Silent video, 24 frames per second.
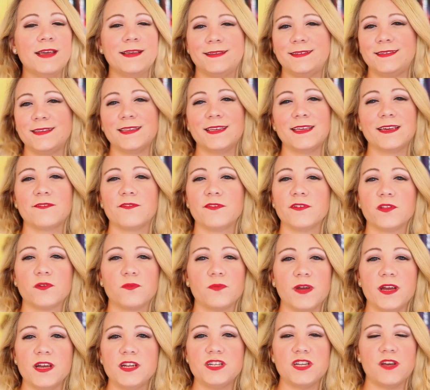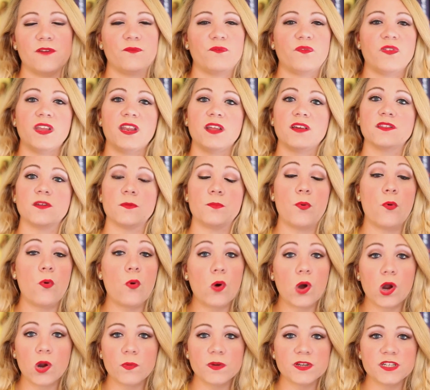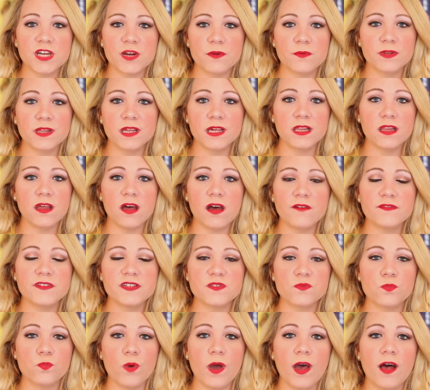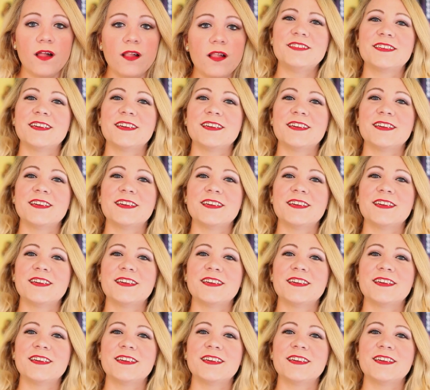stealing from the rich and feeding the poor, which I really loved as well.